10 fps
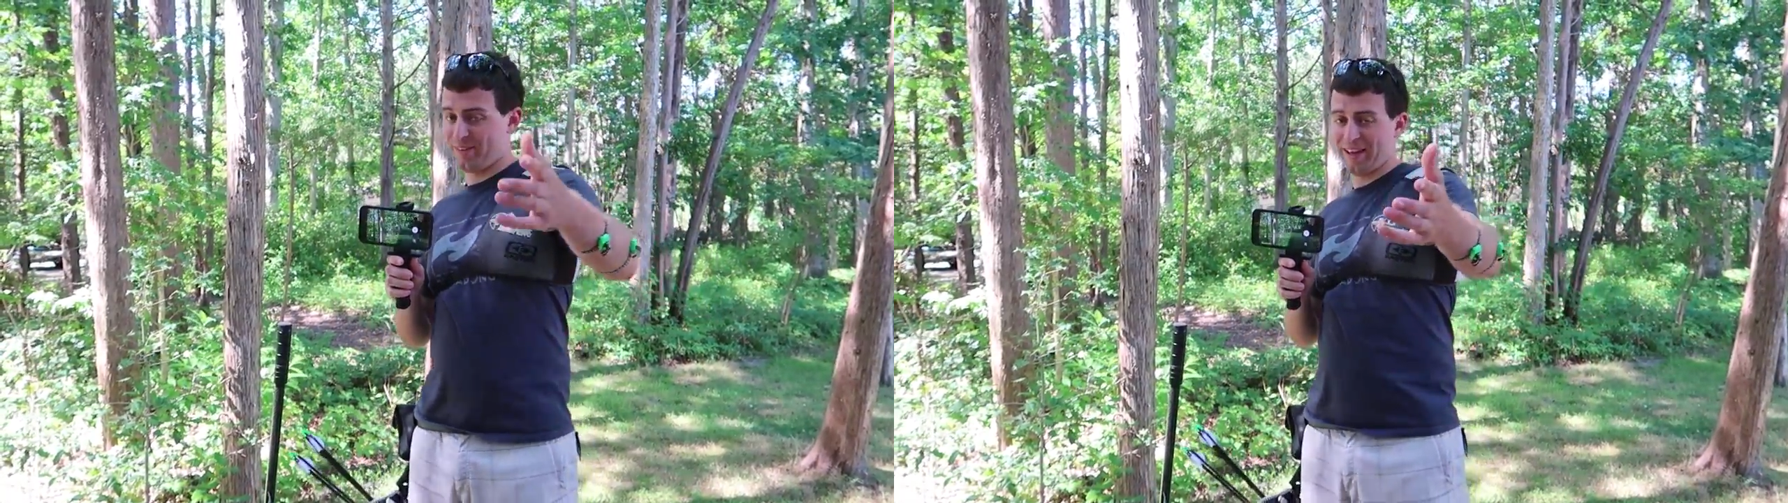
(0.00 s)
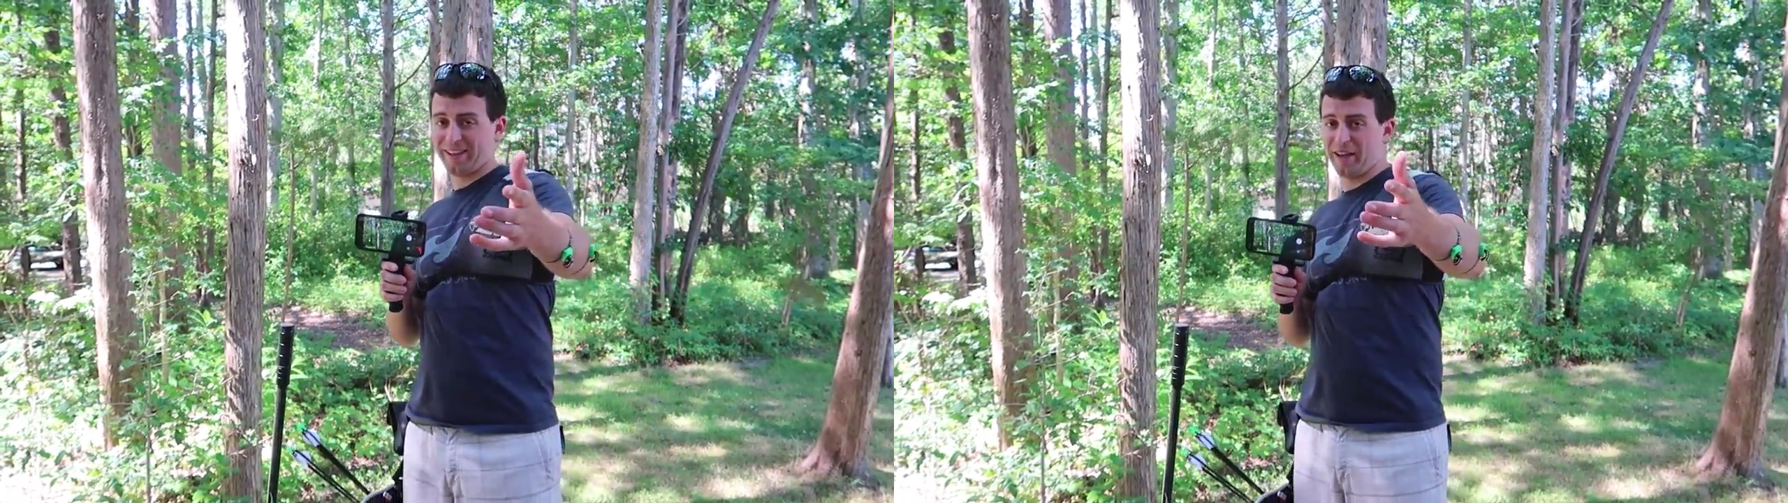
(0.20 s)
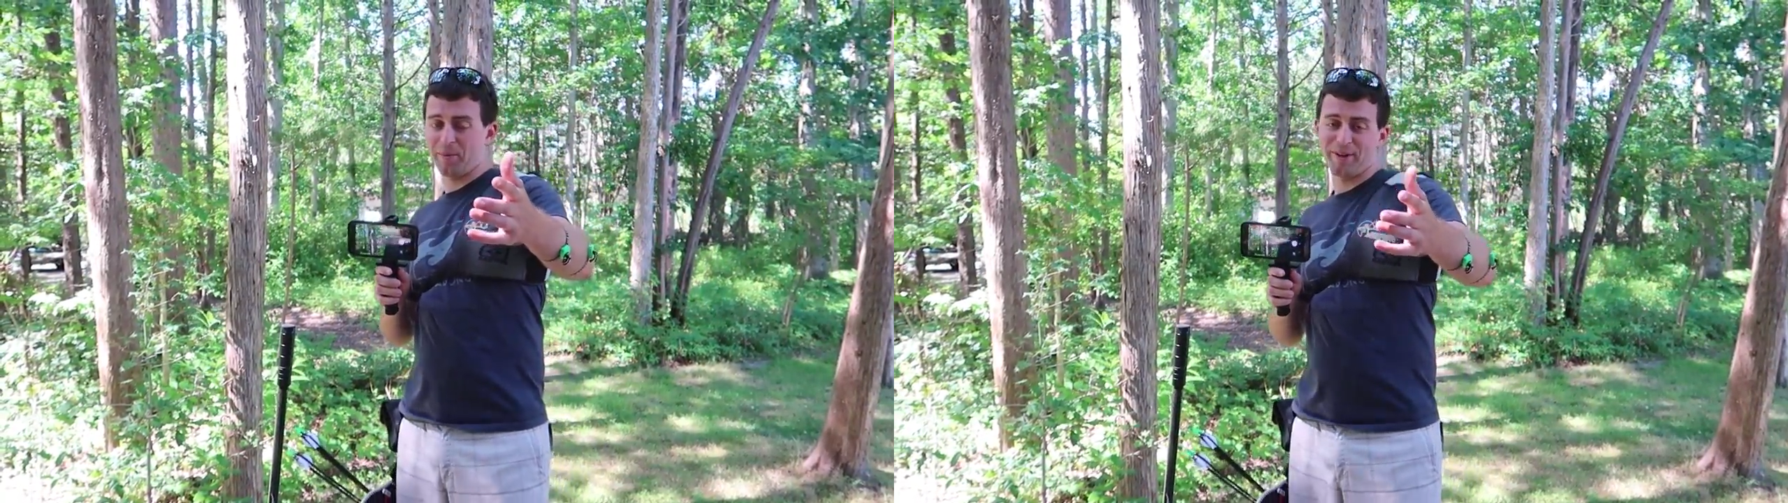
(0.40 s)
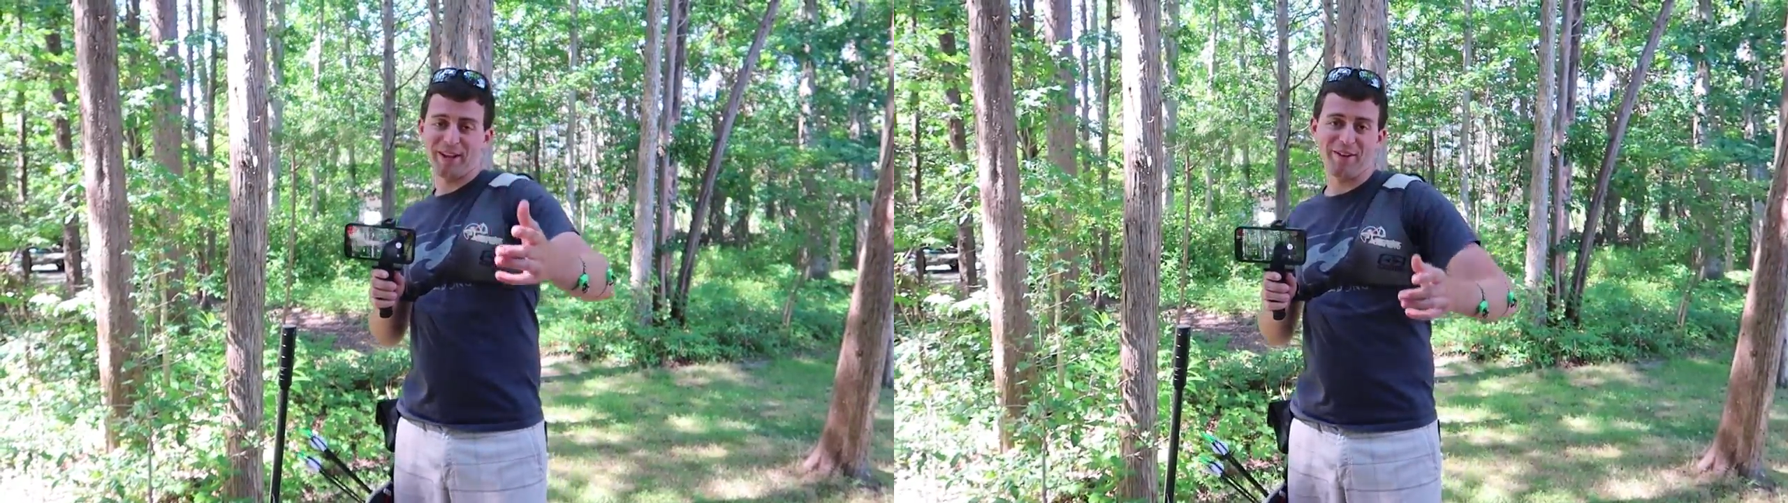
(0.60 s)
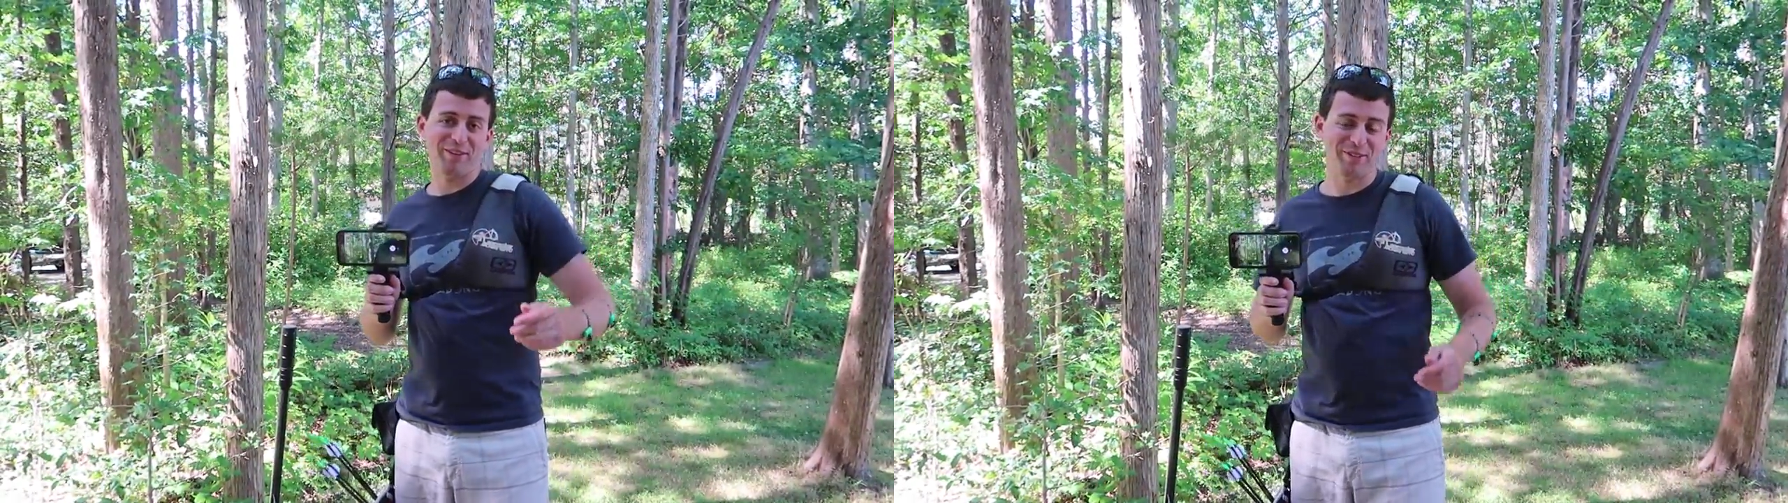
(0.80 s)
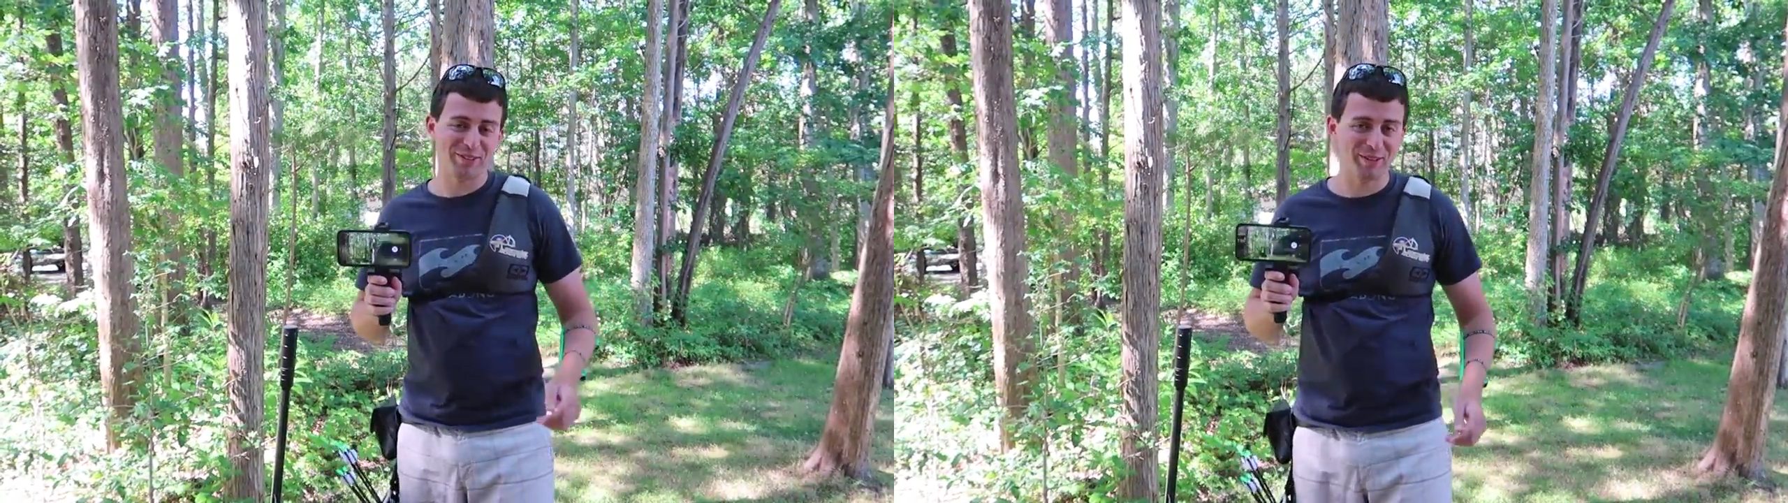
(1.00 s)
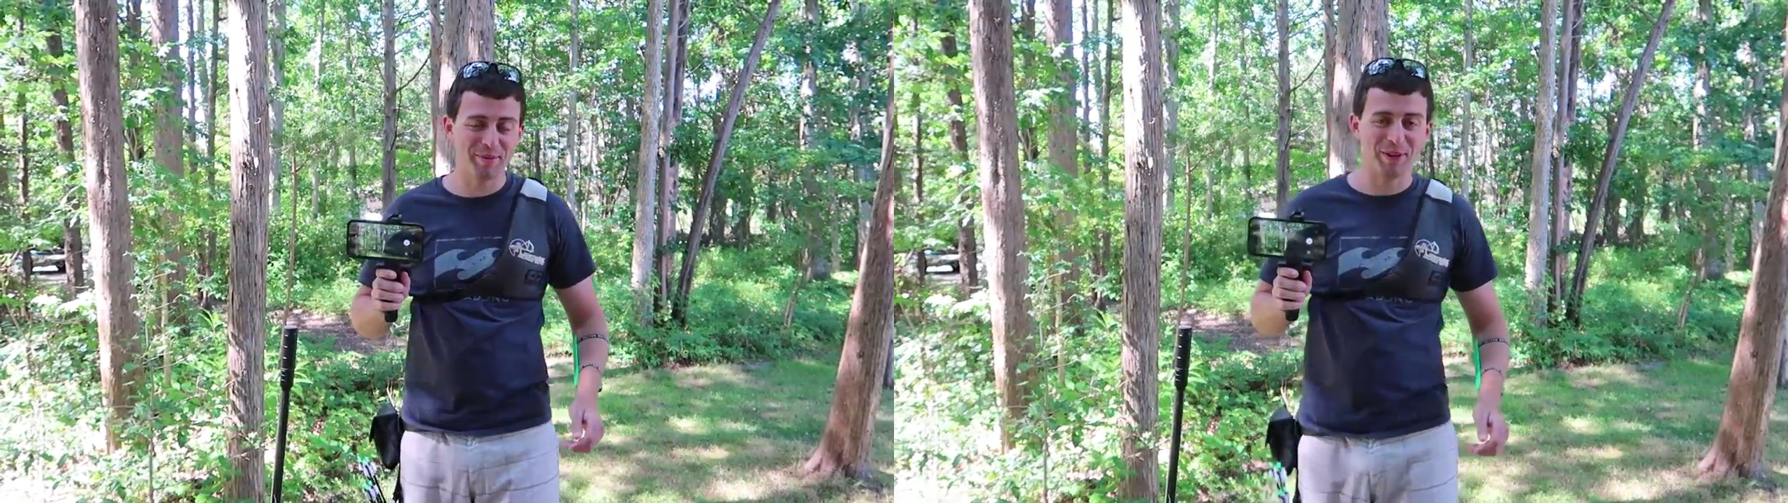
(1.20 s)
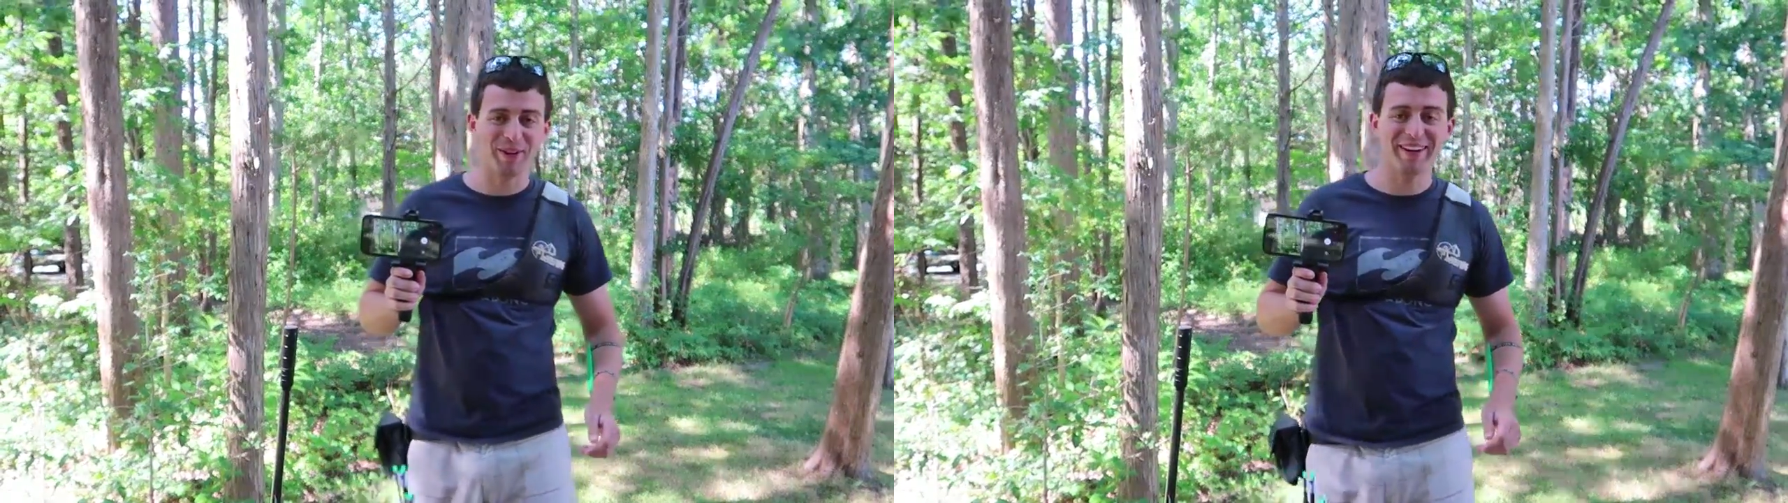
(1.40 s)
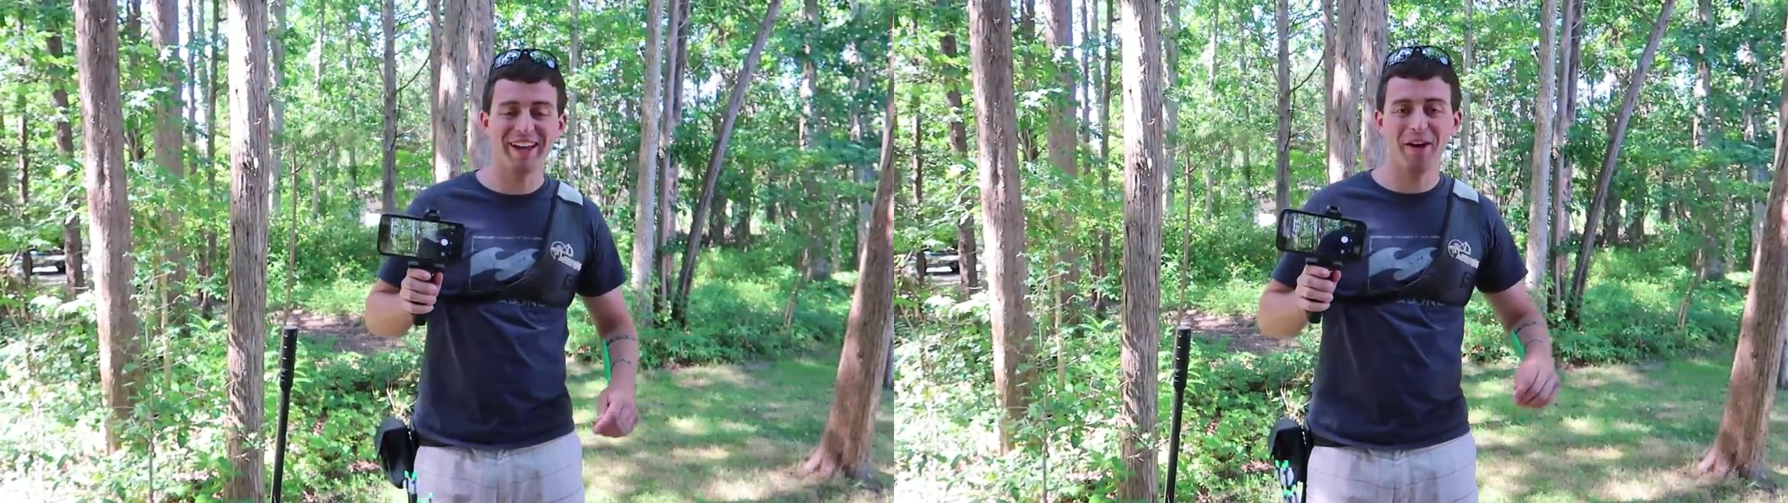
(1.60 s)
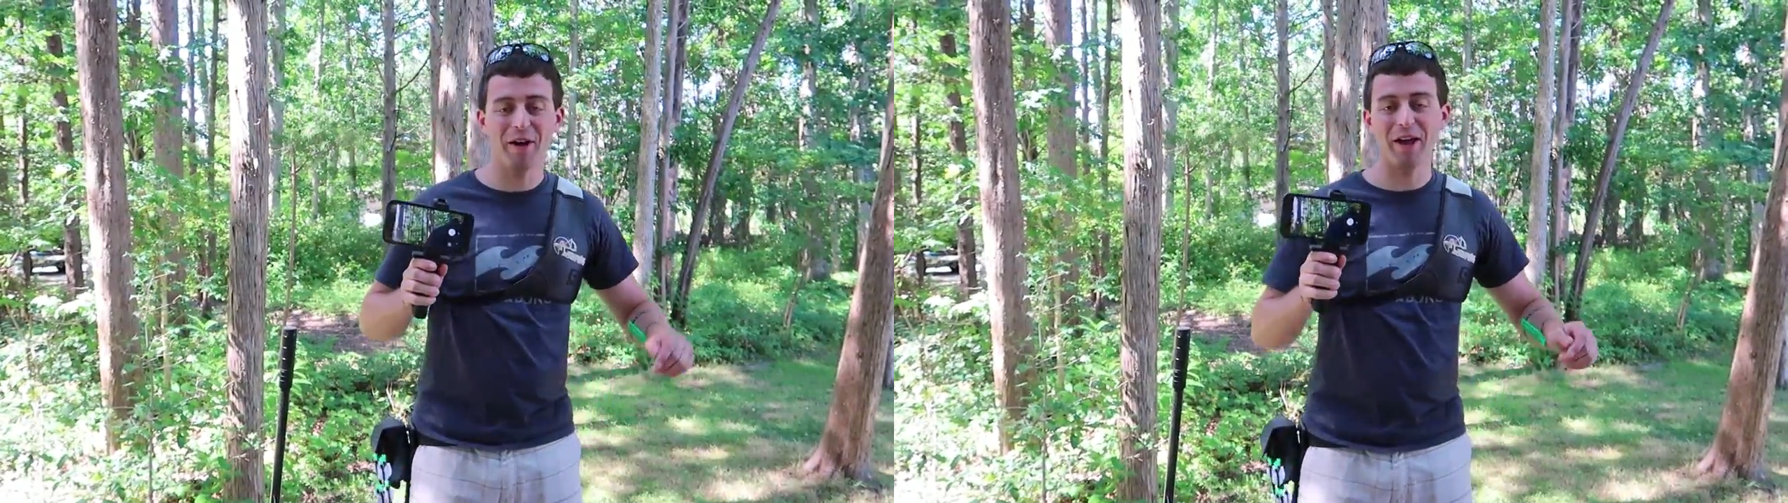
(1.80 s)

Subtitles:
that camera down that you see me on now